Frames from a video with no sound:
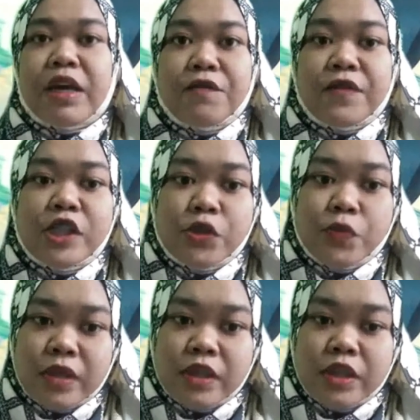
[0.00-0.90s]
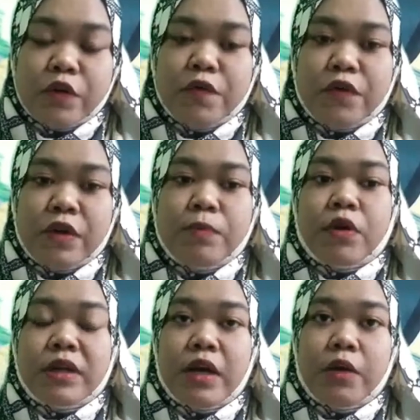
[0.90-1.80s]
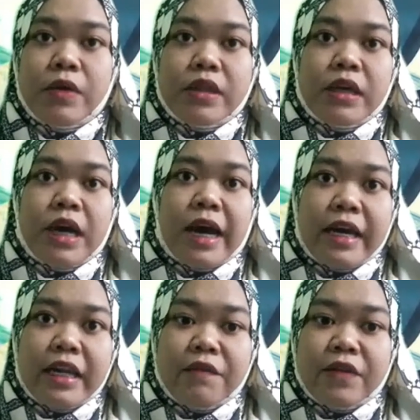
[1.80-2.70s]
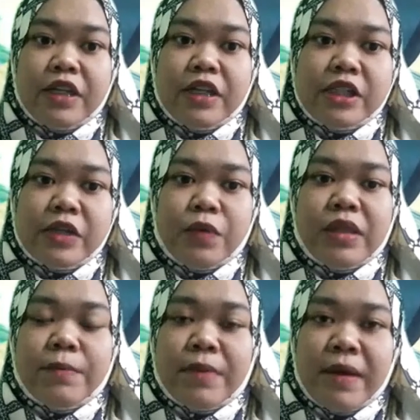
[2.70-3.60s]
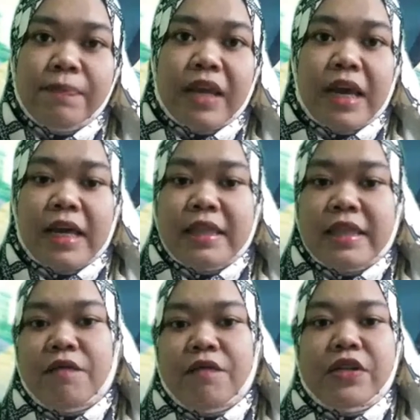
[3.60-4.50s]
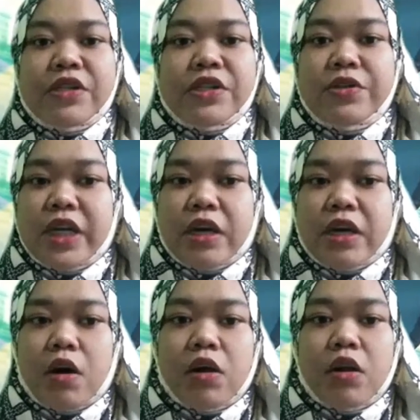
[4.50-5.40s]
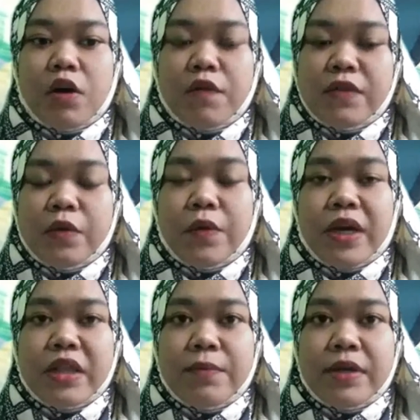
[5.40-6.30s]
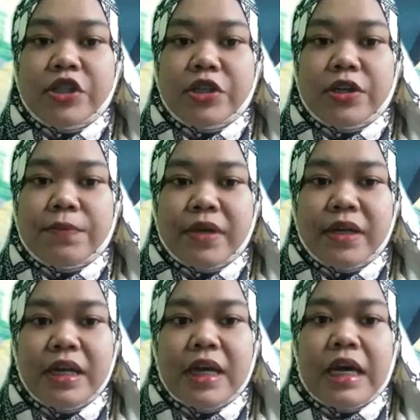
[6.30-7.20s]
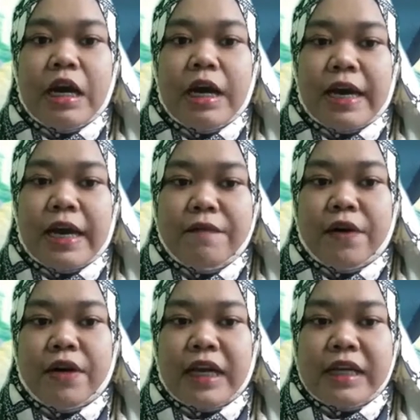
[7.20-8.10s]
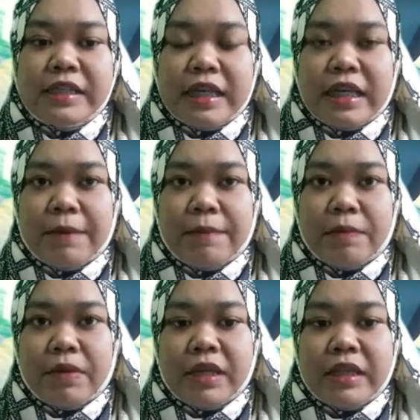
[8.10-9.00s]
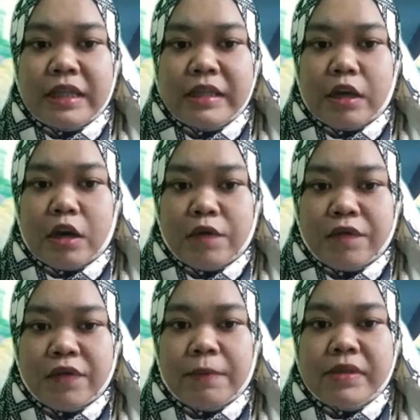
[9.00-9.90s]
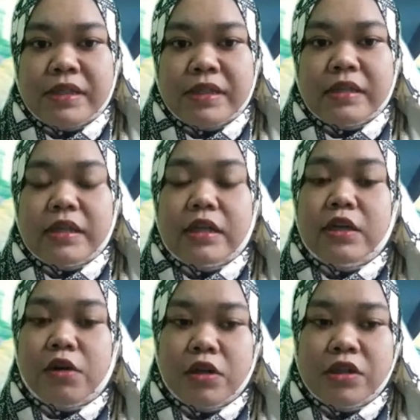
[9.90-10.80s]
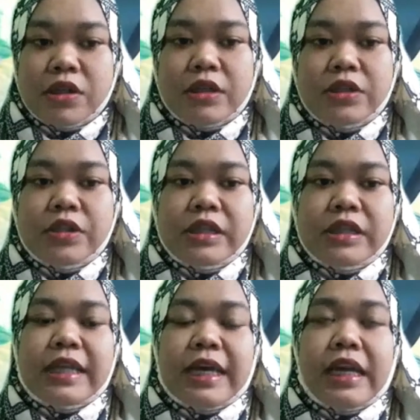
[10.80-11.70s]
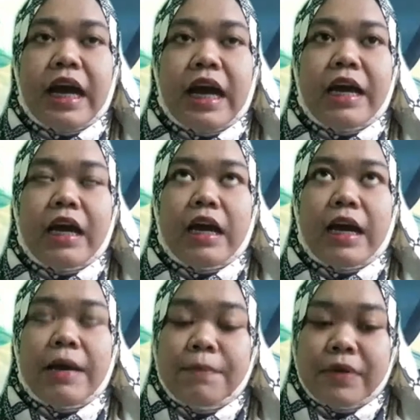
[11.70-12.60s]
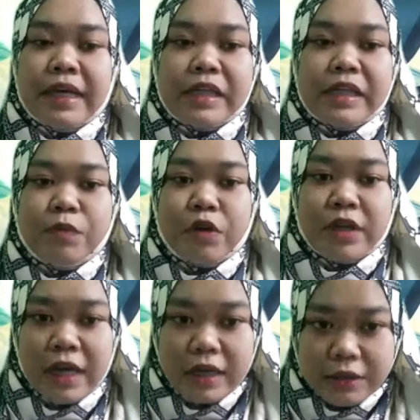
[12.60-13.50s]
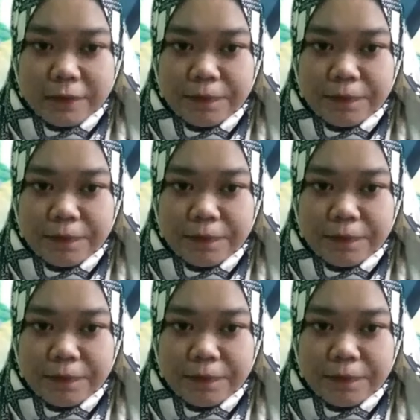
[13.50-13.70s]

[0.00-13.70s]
visual software product with a high definition weather map that featuring all of the weather measurement and forecasting capabilities of climate cells across country that hypercast product,